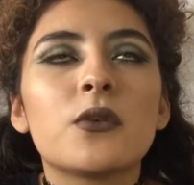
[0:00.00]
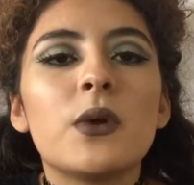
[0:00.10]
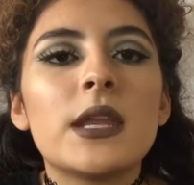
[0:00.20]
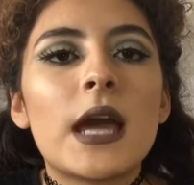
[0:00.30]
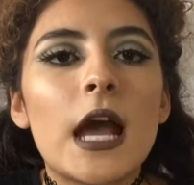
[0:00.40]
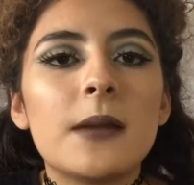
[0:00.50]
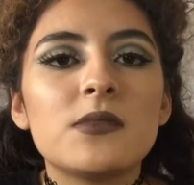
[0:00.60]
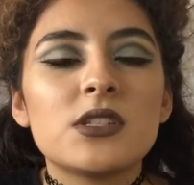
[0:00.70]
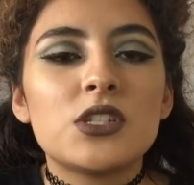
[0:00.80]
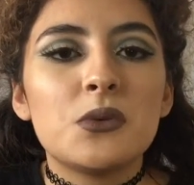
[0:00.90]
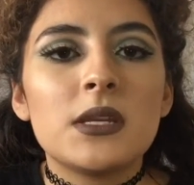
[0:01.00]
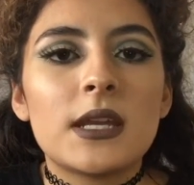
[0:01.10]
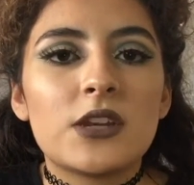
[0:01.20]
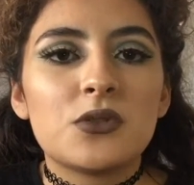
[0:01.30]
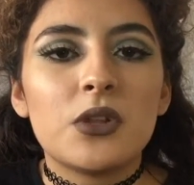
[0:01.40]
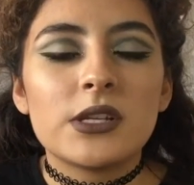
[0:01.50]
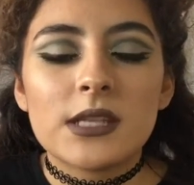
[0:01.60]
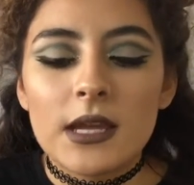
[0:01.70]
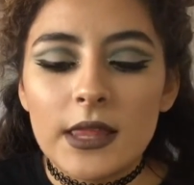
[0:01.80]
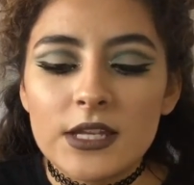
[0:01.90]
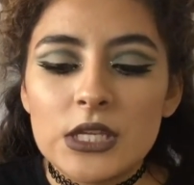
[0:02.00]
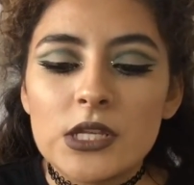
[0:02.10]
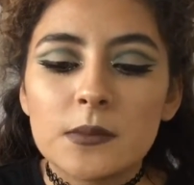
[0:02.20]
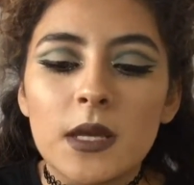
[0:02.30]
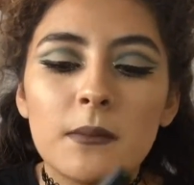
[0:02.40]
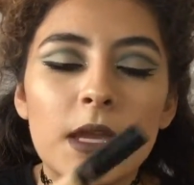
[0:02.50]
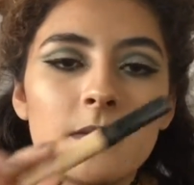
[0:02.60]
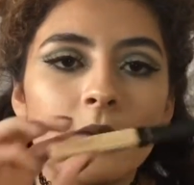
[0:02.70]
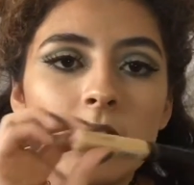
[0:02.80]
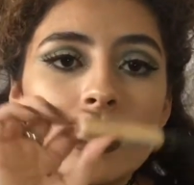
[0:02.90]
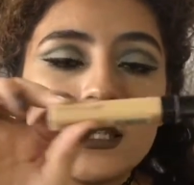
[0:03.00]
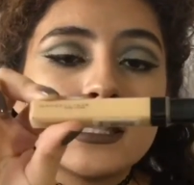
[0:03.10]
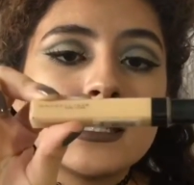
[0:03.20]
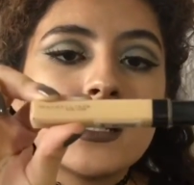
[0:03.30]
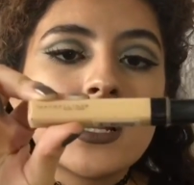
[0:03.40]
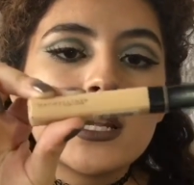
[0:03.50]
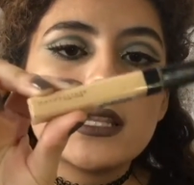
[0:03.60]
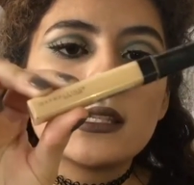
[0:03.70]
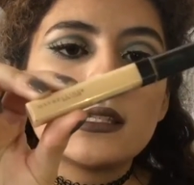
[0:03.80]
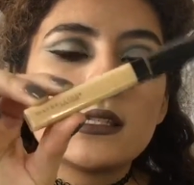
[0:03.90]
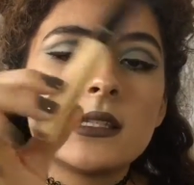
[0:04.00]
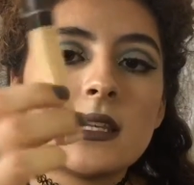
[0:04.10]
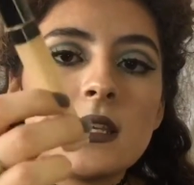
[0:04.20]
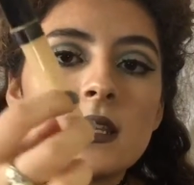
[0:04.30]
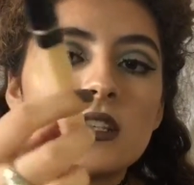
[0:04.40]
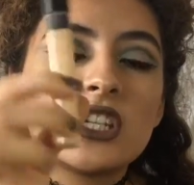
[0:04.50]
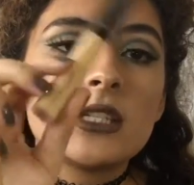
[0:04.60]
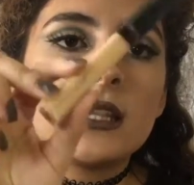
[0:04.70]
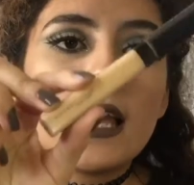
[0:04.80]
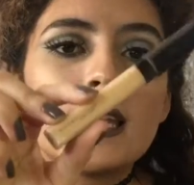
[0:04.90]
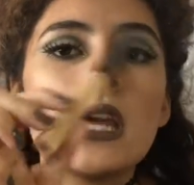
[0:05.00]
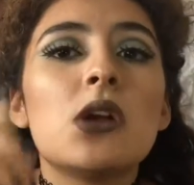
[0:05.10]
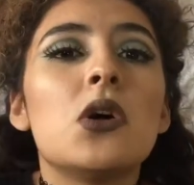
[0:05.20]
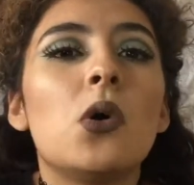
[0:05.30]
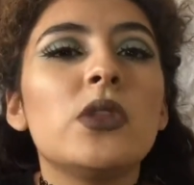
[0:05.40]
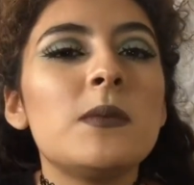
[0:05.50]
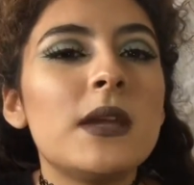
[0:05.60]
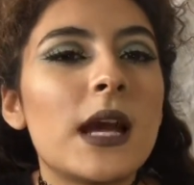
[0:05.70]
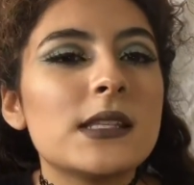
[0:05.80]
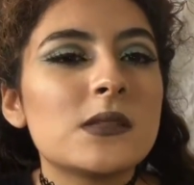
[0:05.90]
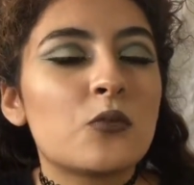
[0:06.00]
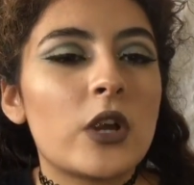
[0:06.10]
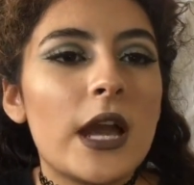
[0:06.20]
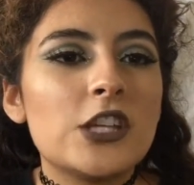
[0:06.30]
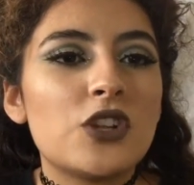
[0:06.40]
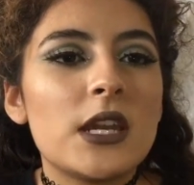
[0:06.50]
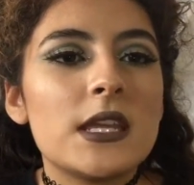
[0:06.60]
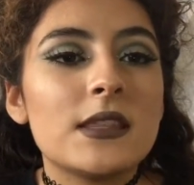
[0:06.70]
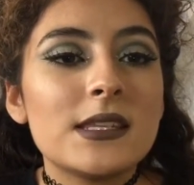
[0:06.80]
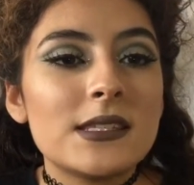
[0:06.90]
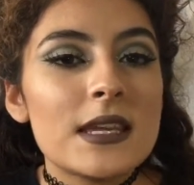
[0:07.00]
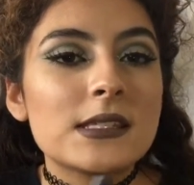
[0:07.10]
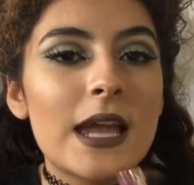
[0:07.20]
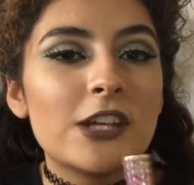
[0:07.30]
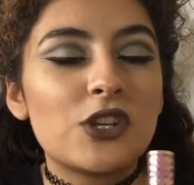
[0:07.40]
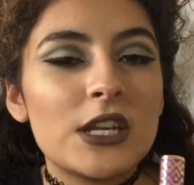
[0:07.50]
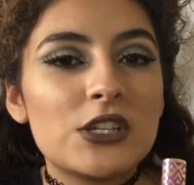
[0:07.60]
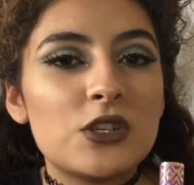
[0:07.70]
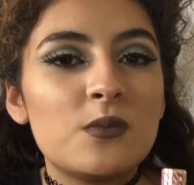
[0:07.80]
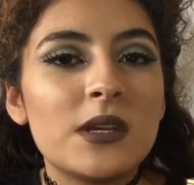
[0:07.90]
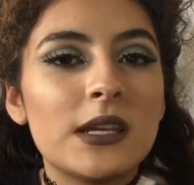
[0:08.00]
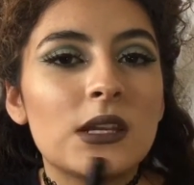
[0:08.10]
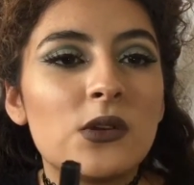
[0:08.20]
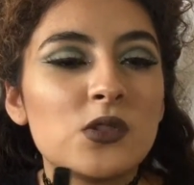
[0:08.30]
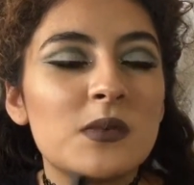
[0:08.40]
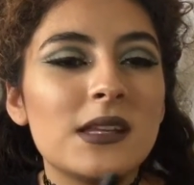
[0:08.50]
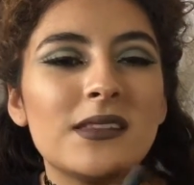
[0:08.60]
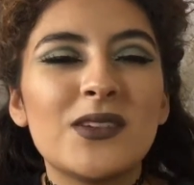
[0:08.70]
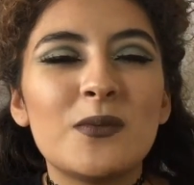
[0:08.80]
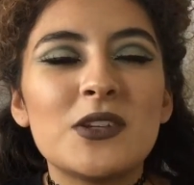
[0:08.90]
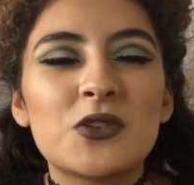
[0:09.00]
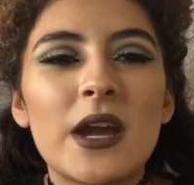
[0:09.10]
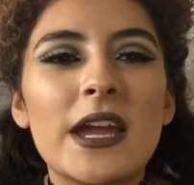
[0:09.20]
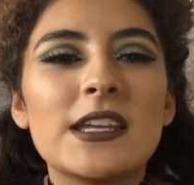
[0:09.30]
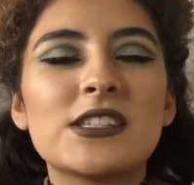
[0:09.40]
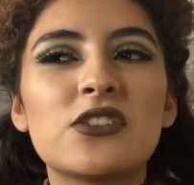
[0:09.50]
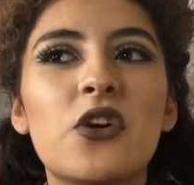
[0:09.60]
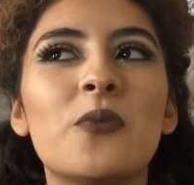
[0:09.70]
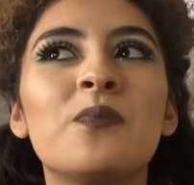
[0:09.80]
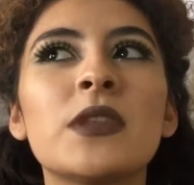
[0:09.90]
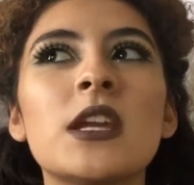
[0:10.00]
for when I'm just doing natural looks, I like to use my Maybelline concealer, and this is the shade Light, only because it's more hydrating. This is hydrating too, but it can also be a little bit drying, so